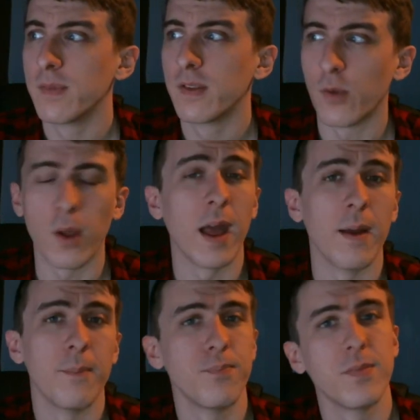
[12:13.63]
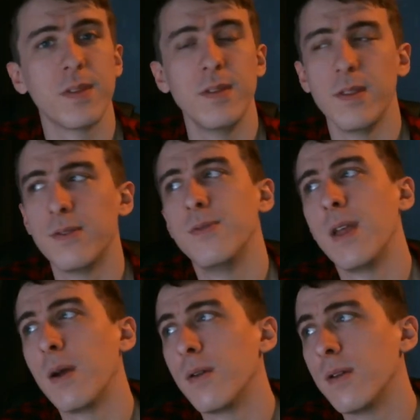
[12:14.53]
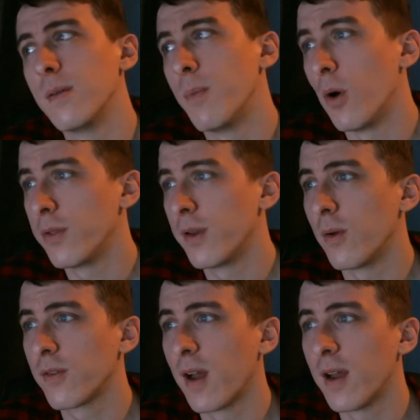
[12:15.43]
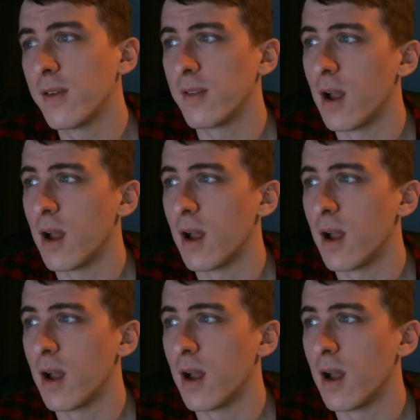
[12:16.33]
So yeah, both of those guys,